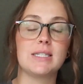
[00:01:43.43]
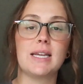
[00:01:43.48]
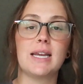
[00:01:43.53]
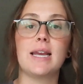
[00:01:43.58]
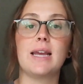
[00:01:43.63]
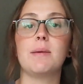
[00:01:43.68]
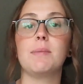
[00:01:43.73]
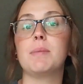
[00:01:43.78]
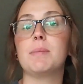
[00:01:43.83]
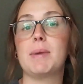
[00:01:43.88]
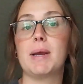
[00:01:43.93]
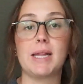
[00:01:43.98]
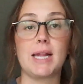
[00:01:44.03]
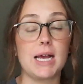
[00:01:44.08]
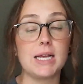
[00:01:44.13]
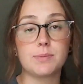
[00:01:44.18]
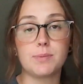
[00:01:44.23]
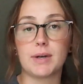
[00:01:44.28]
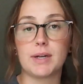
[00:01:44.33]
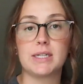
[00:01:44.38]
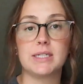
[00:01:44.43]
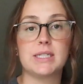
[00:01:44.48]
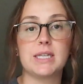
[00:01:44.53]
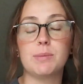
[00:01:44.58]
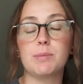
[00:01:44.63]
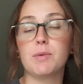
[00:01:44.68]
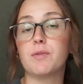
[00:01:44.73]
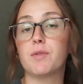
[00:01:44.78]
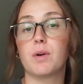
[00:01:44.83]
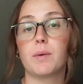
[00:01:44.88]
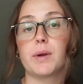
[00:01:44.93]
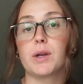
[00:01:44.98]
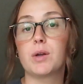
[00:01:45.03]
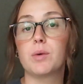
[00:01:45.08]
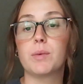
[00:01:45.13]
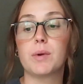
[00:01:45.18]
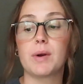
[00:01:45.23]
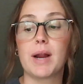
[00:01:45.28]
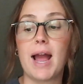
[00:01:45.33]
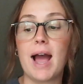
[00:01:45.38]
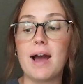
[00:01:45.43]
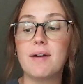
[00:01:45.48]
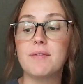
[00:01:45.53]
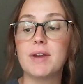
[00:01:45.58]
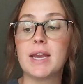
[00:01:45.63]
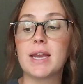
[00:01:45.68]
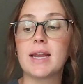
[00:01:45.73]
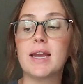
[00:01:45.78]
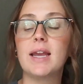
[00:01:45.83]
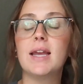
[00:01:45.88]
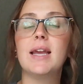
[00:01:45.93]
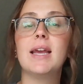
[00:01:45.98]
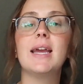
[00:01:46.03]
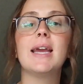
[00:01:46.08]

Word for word: to him my last pregnancy before we knew what we were having.